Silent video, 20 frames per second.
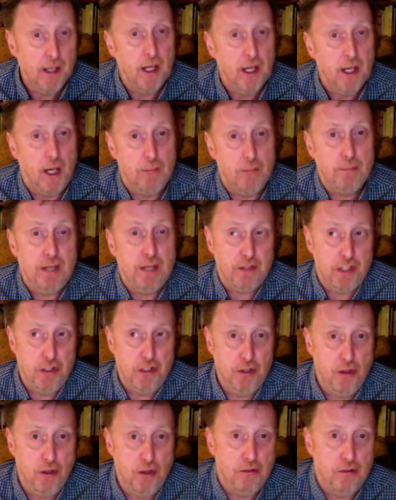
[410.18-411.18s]
And perhaps
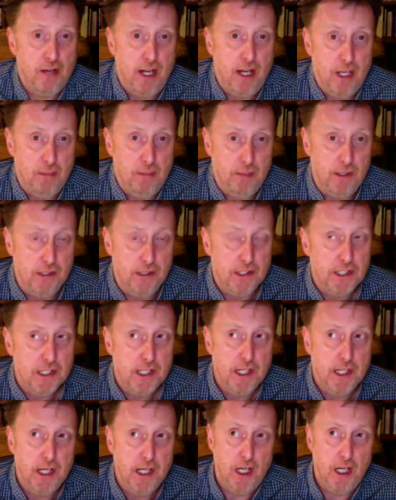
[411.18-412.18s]
another element,
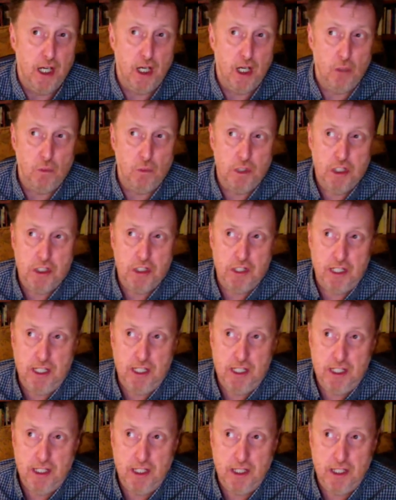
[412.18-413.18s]
uh, which
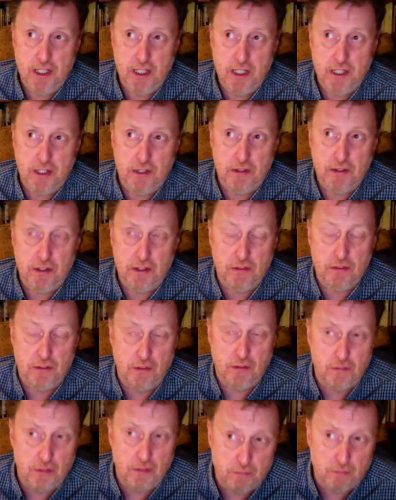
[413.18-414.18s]
the, uh,
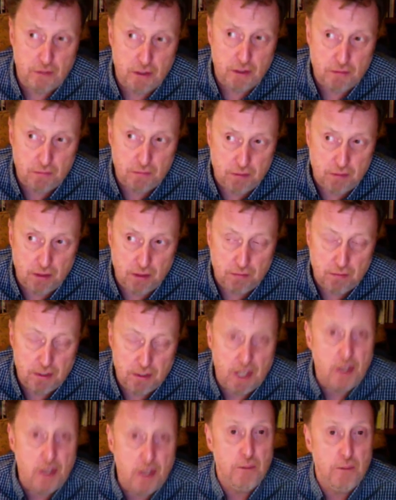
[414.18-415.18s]
the, the, the,
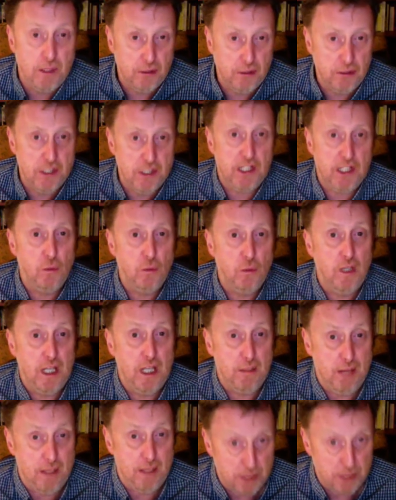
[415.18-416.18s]
therapy critic William
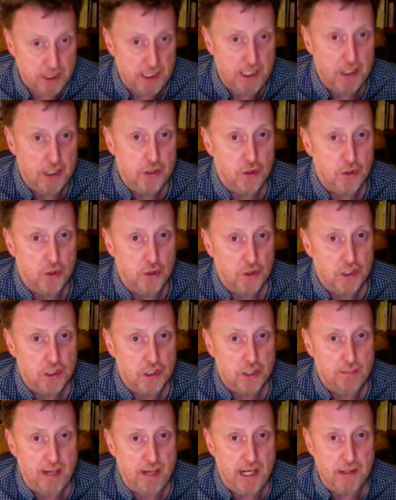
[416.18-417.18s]
Epstein talks
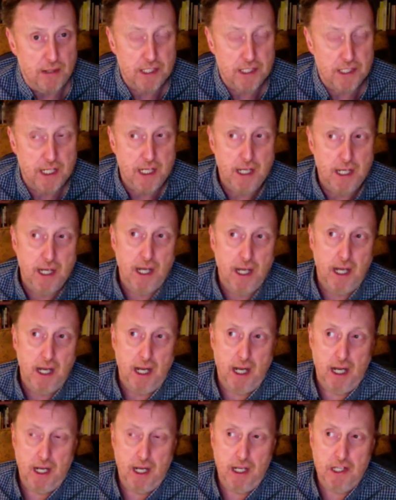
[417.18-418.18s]
about,
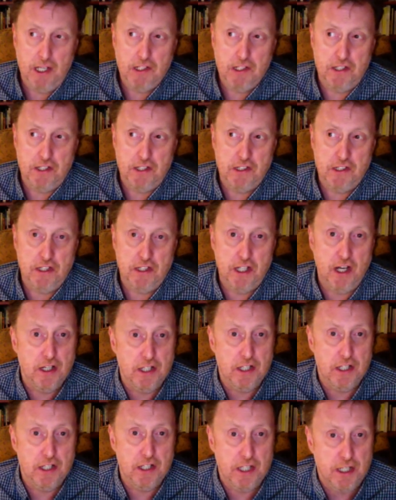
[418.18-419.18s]
uh, is, is the
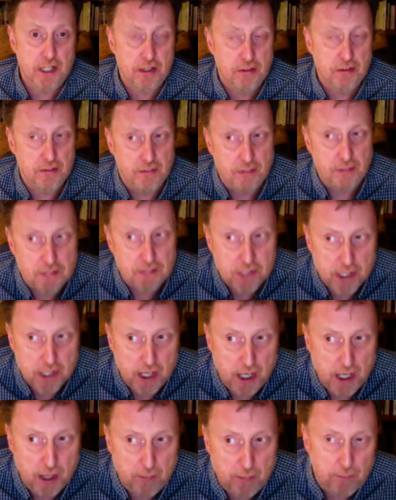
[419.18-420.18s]
idea that,
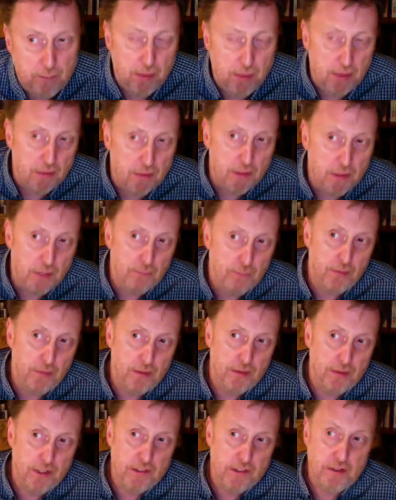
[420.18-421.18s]
uh, that,
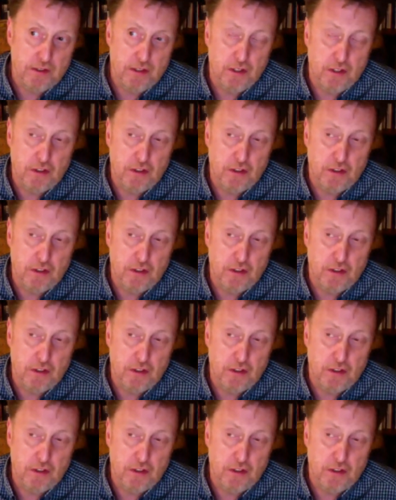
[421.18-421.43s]
that, that,